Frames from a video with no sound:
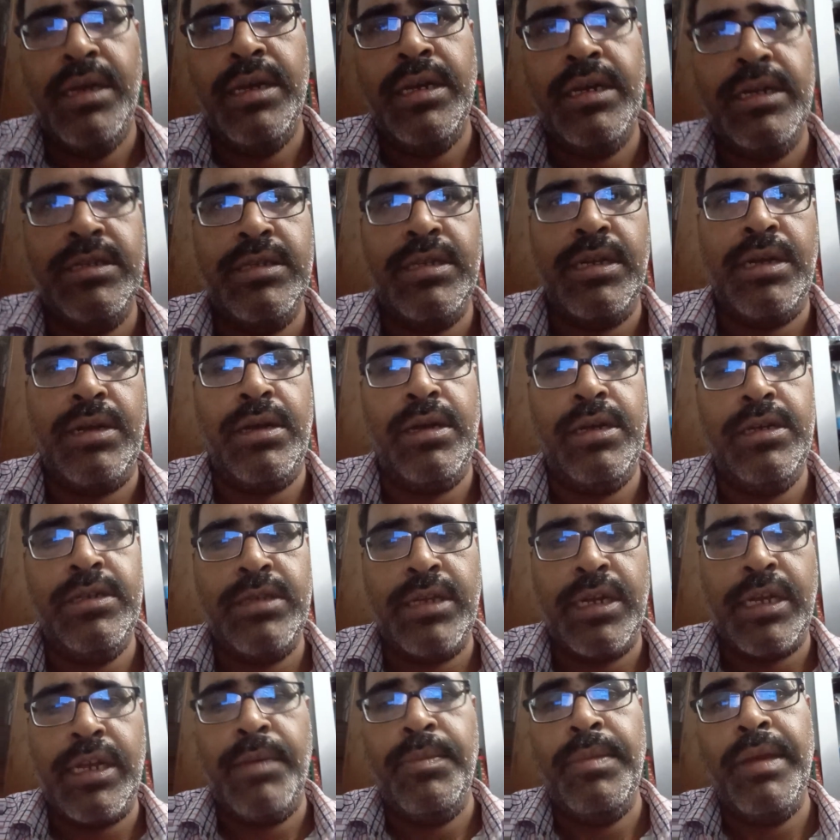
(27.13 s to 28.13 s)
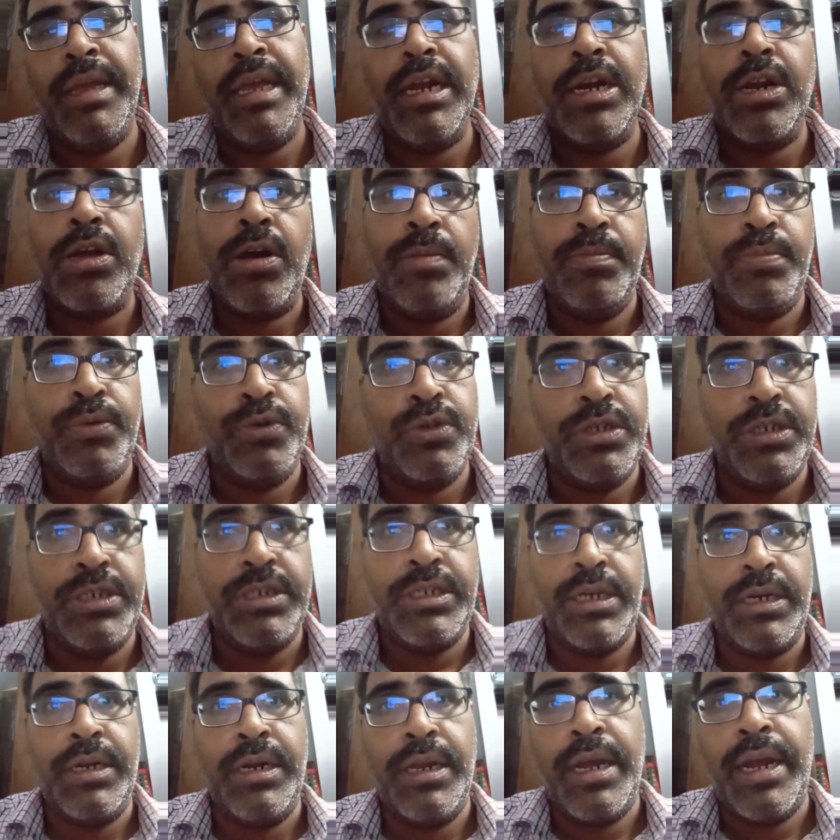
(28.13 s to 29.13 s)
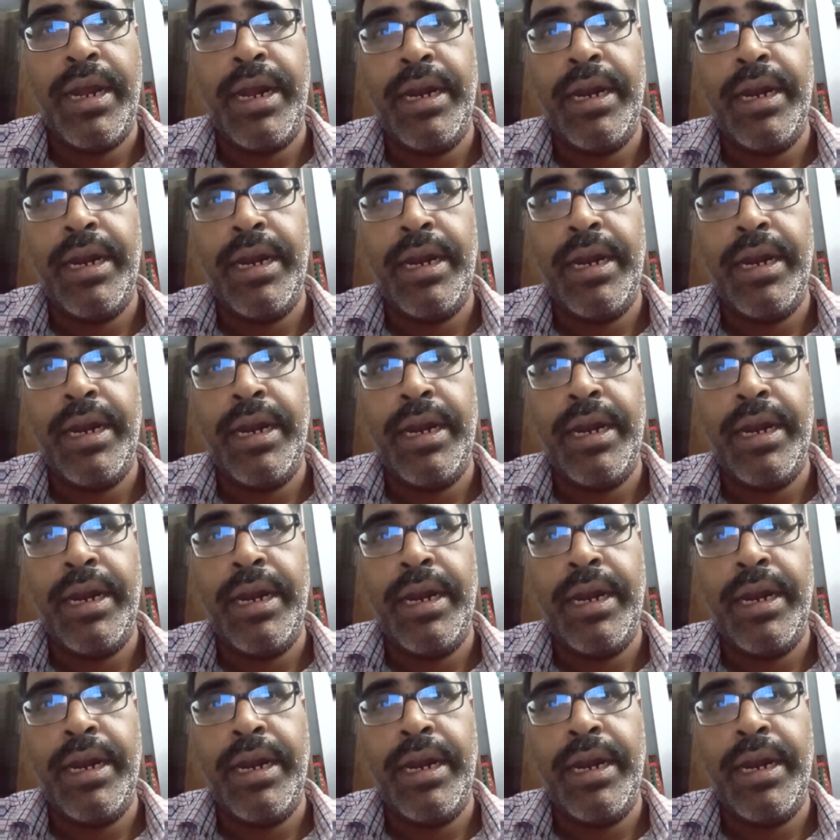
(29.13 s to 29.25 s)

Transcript: It's a chemical composition,